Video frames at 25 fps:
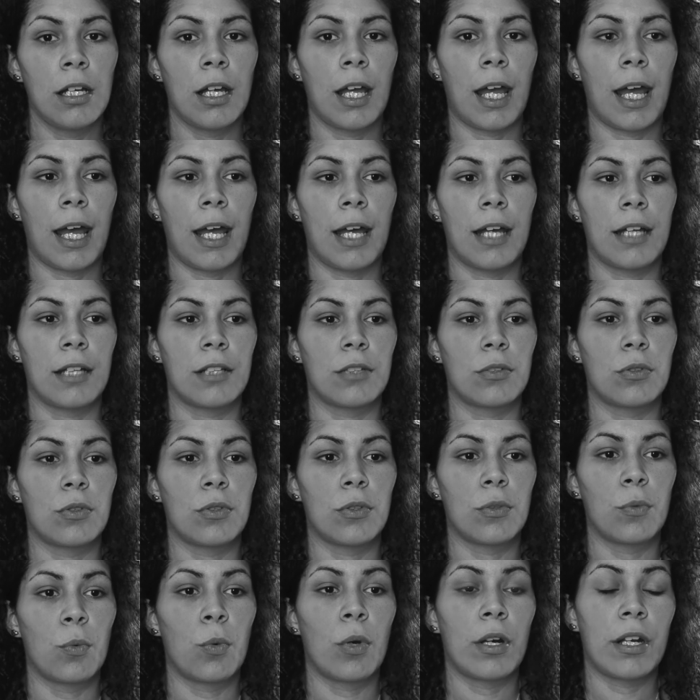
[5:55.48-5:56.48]
And
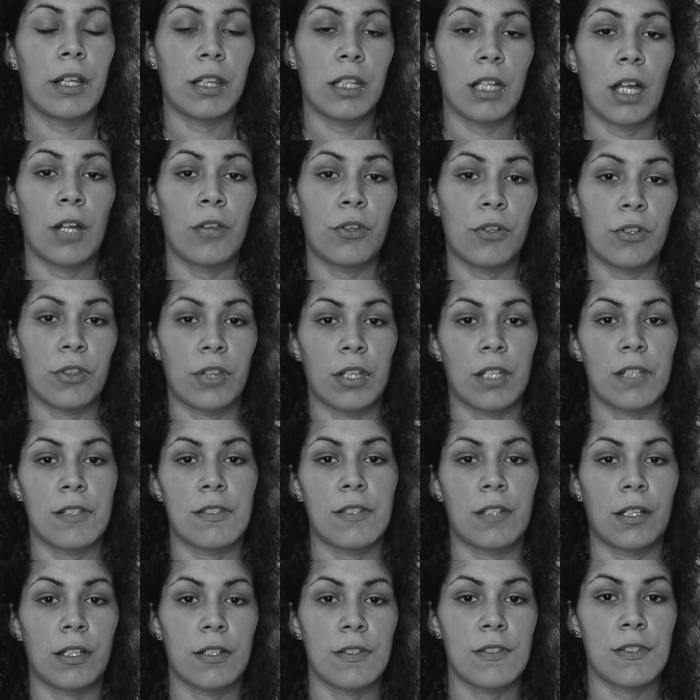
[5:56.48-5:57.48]
one of the other things
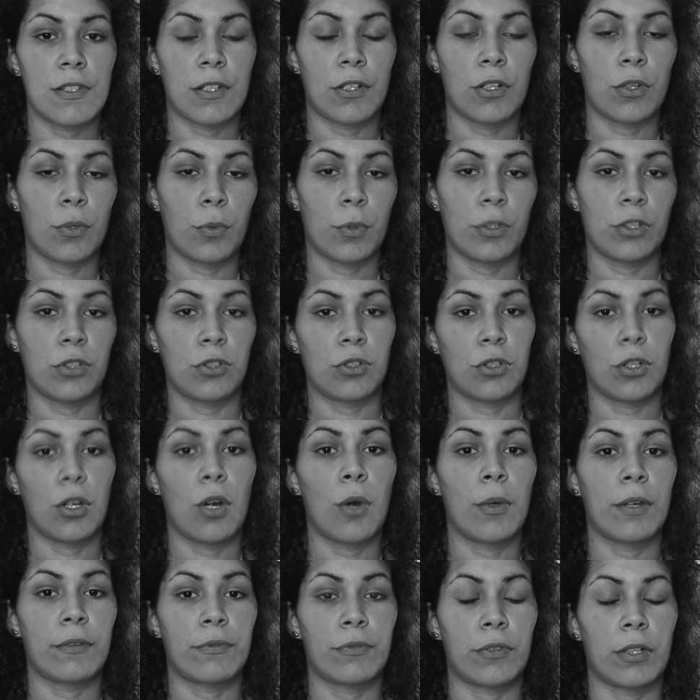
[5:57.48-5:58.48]
to consider when you're
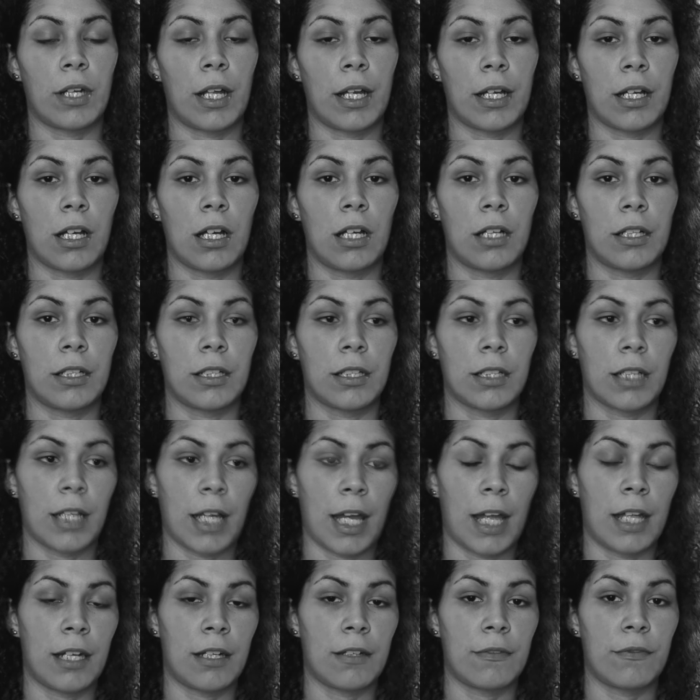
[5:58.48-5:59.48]
going for Nikon,
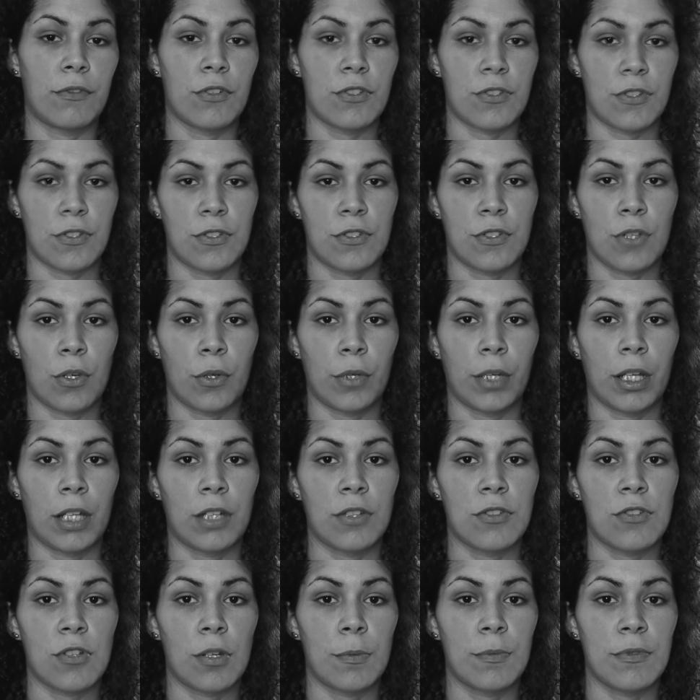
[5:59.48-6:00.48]
Canon versus Sony
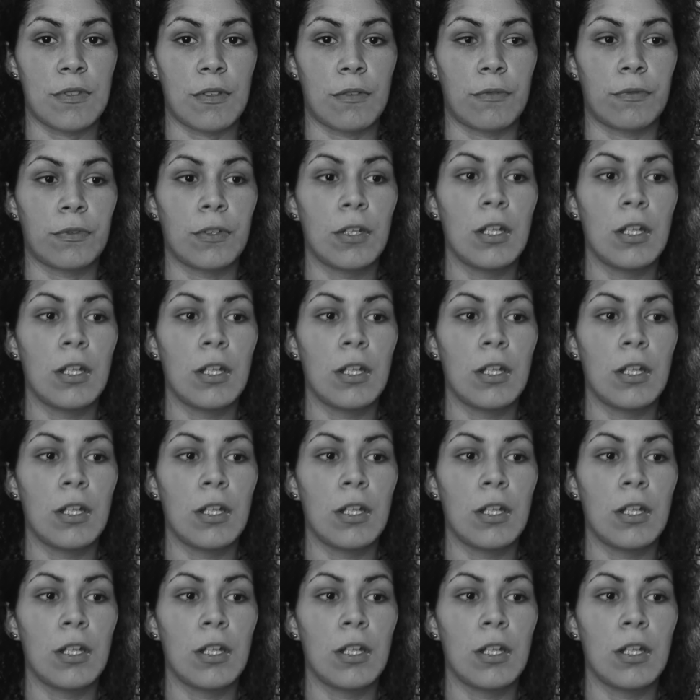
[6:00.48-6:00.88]
in terms of